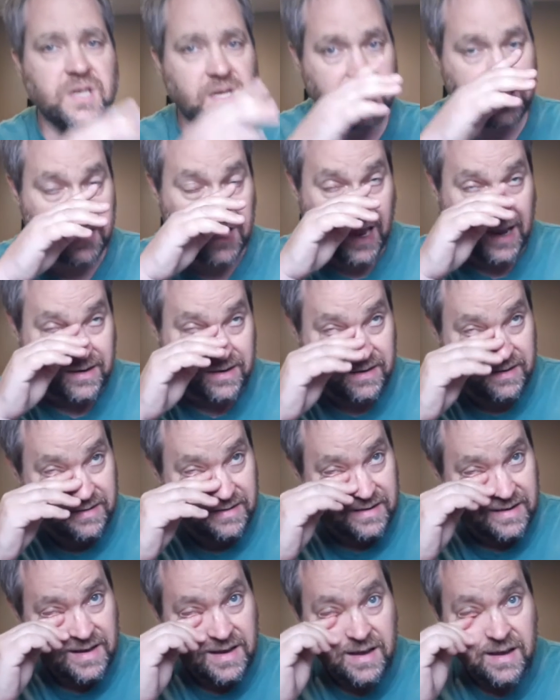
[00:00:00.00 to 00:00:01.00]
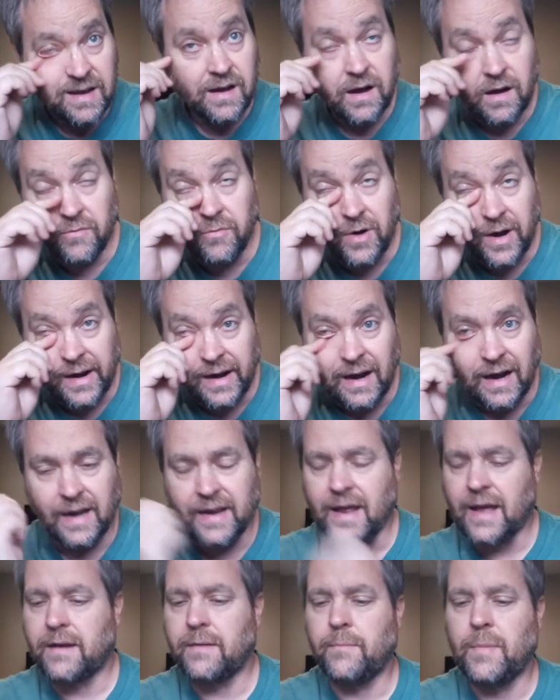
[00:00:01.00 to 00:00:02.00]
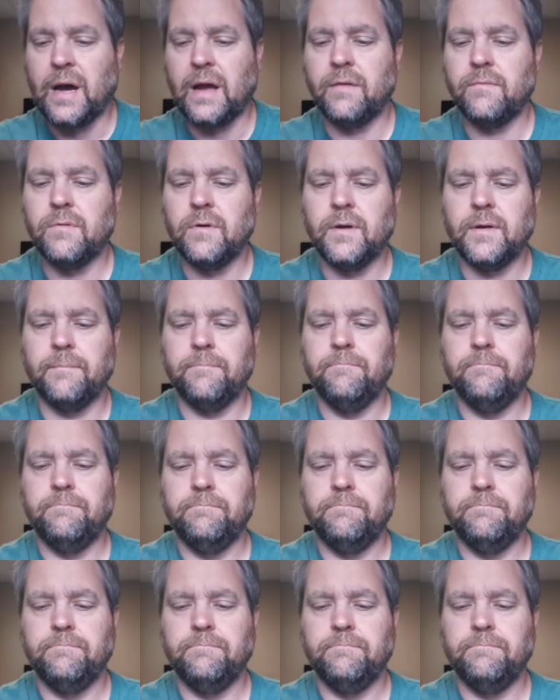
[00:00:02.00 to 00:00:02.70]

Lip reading: extent of what God had in mind for him.